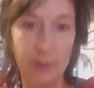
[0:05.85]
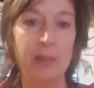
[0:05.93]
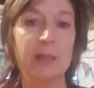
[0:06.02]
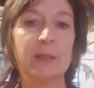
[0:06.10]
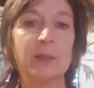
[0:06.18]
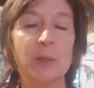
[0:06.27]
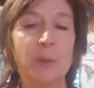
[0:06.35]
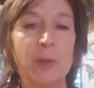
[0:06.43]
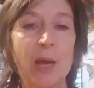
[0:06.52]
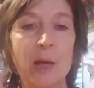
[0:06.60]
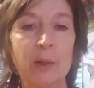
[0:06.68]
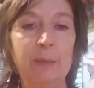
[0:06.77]
and so
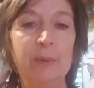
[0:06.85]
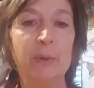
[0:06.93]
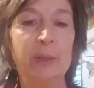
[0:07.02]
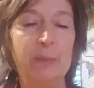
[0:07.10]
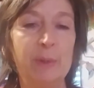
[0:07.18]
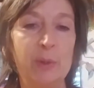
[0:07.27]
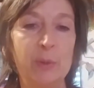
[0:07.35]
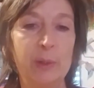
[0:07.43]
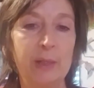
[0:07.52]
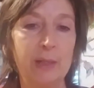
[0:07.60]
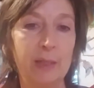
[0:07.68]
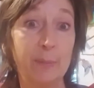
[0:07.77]
now I'm going to be
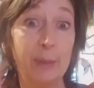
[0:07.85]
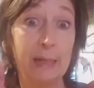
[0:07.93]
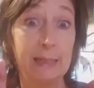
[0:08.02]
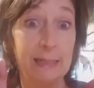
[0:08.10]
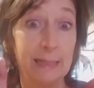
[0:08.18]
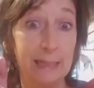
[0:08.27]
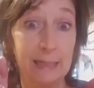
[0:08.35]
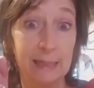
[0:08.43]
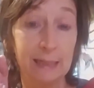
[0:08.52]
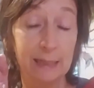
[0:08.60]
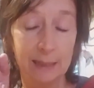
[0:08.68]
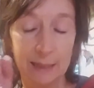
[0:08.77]
doing the
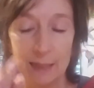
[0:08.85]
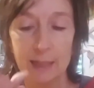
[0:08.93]
binding.